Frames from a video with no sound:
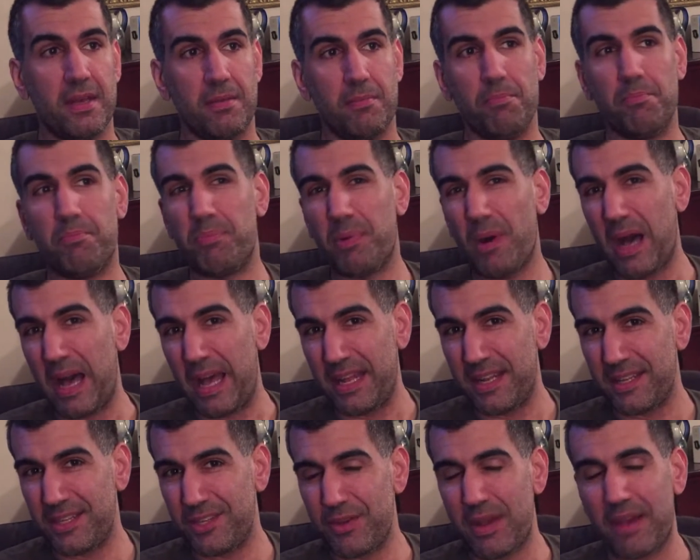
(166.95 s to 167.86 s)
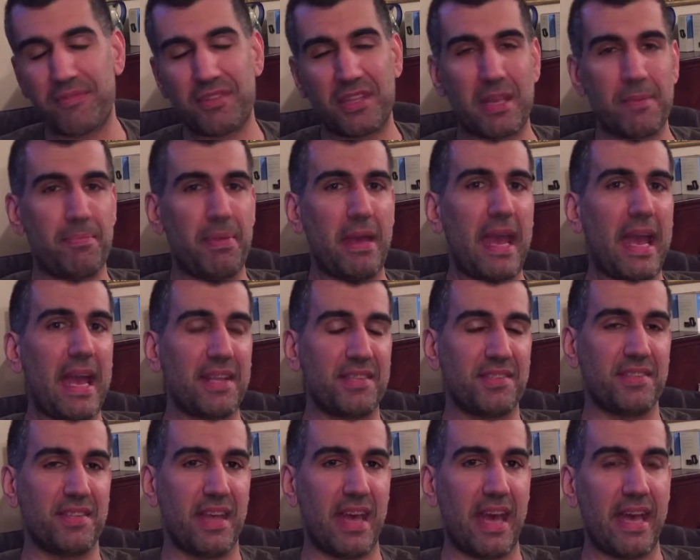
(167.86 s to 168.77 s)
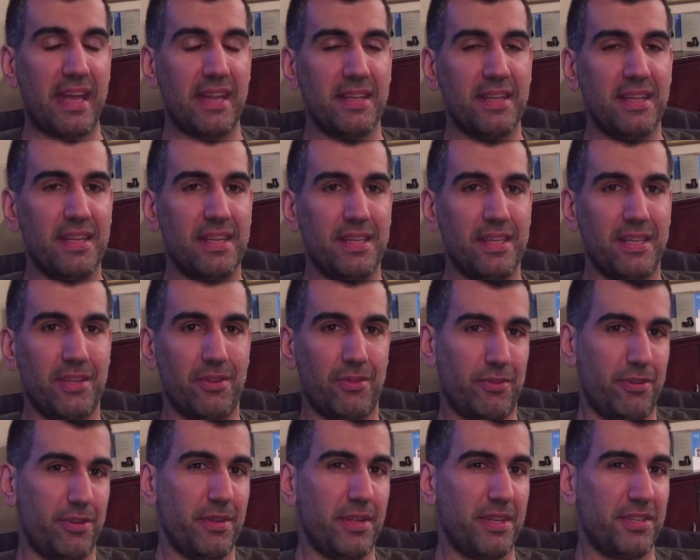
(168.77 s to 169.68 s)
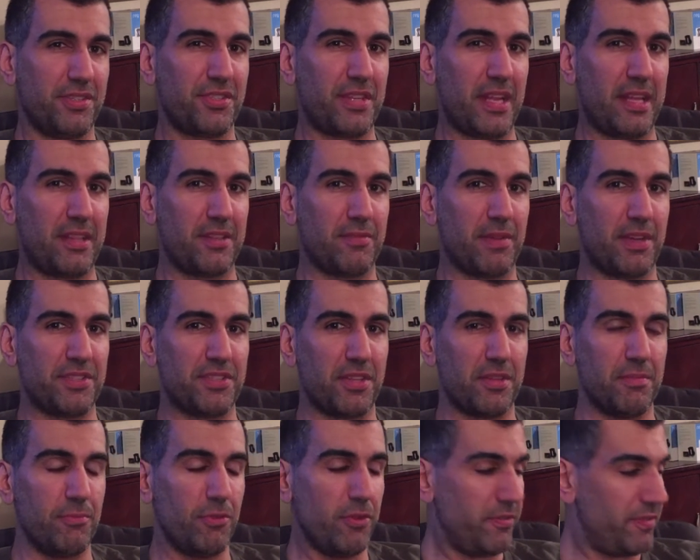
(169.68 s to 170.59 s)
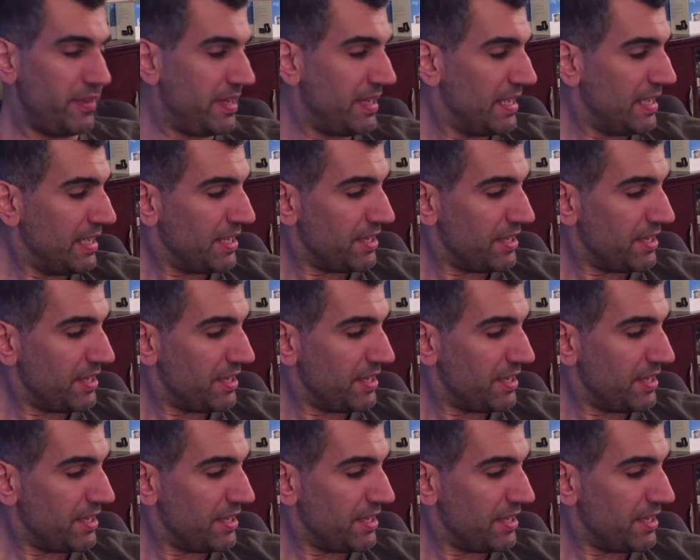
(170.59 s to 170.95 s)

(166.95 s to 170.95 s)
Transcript: But you have to get past that in order to understand the rest of the movie.